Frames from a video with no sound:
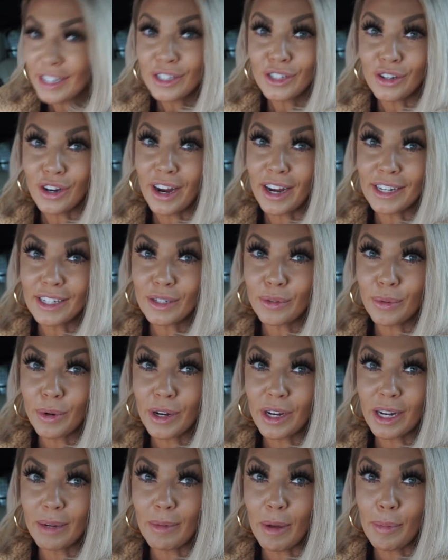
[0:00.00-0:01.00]
trying to
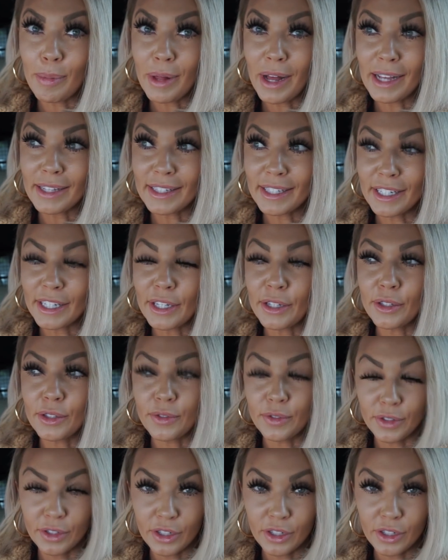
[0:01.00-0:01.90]
work on my plastic use for